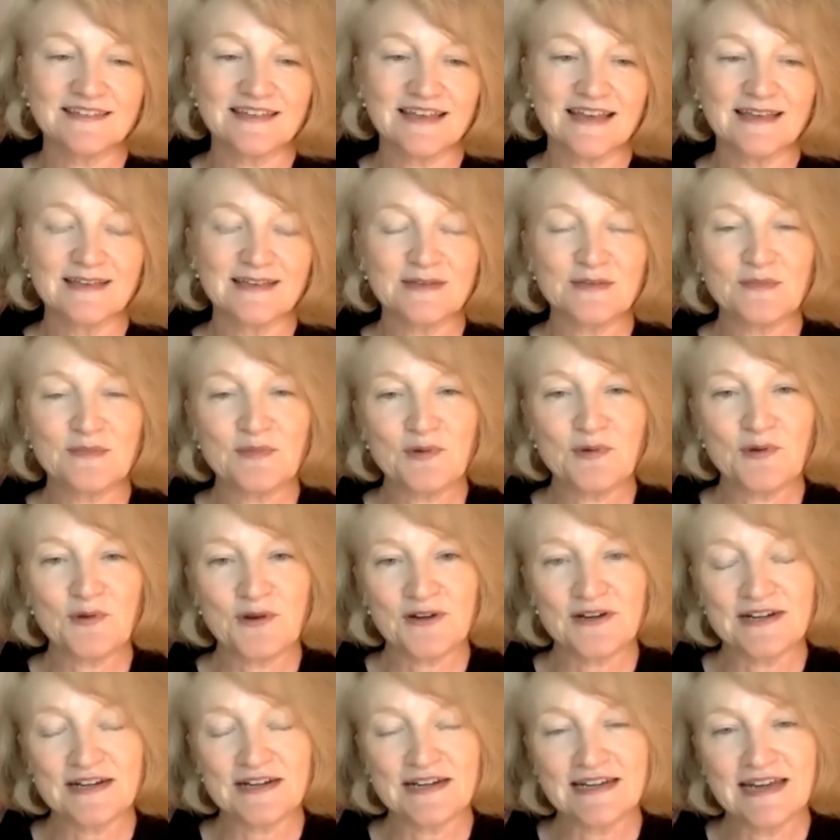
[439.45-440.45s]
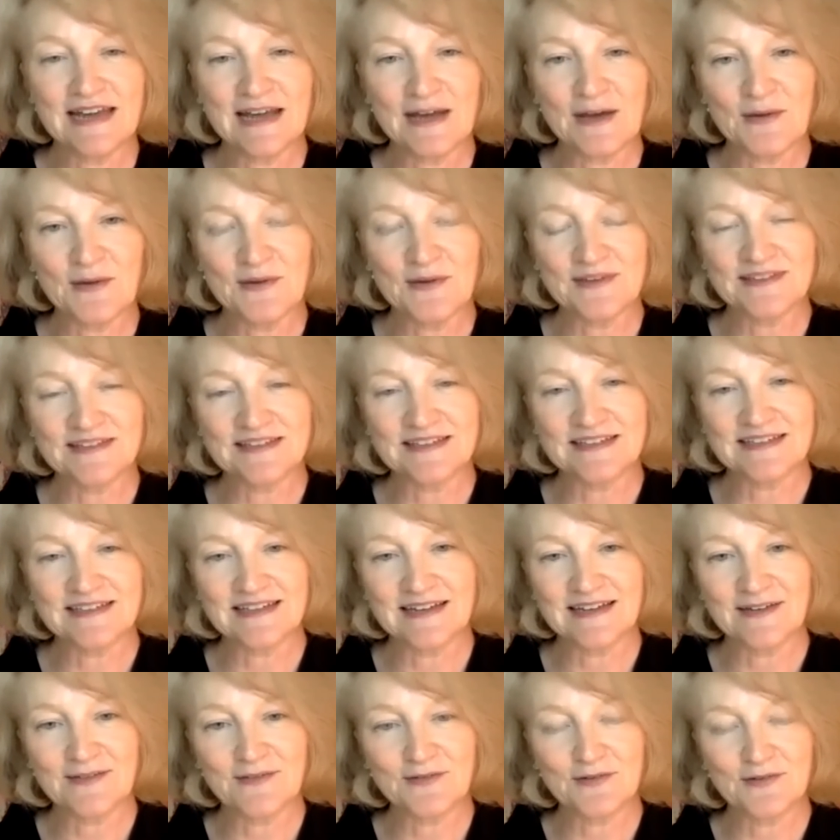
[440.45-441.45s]
as important now as it
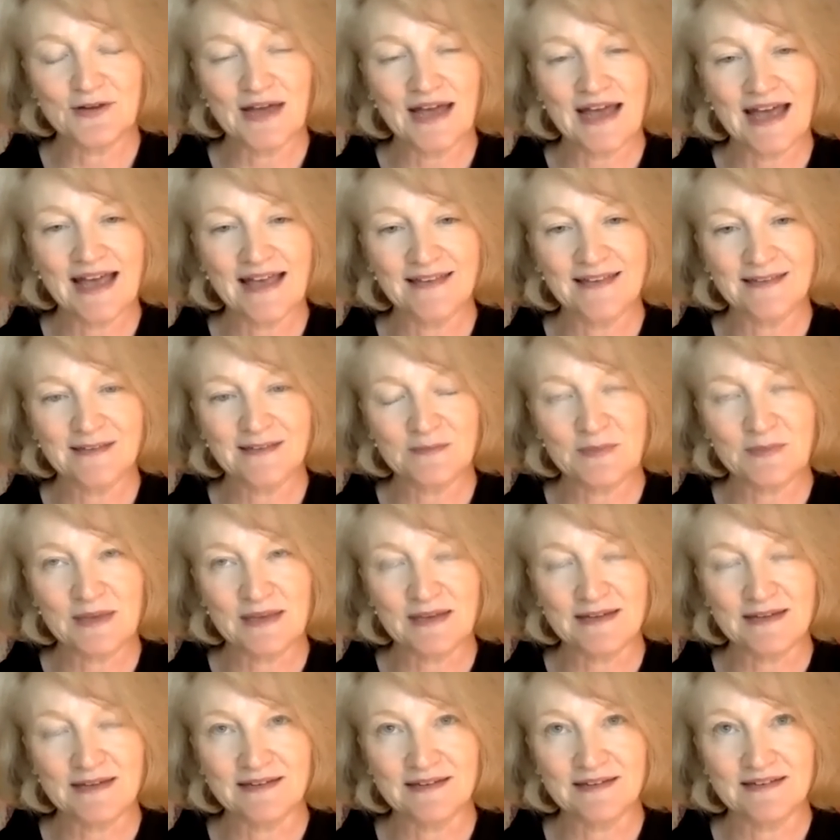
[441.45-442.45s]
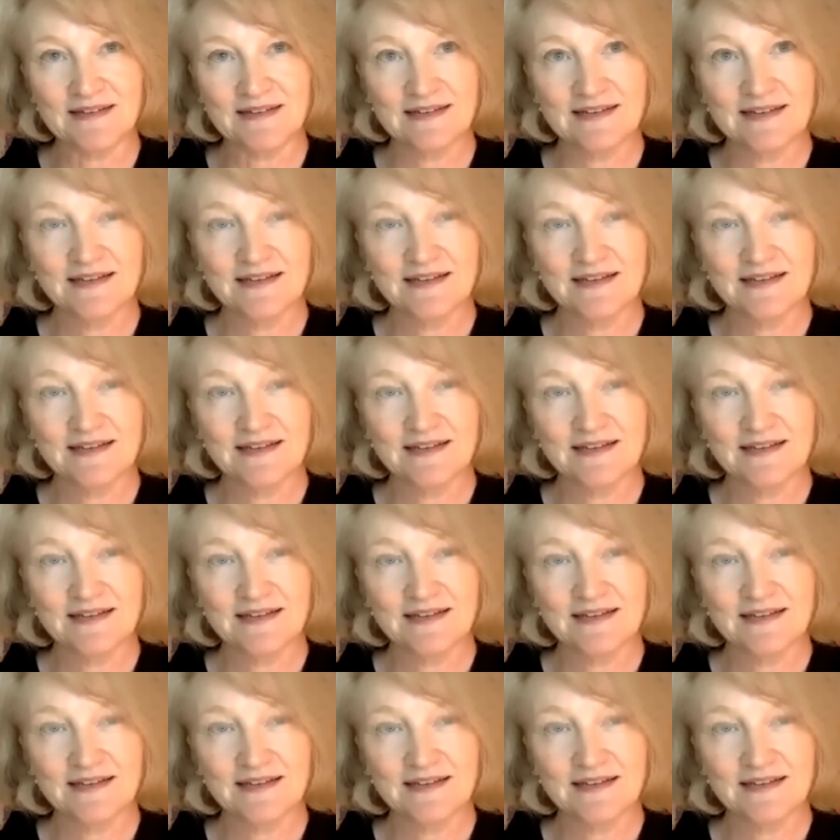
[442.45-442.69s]
ever has been.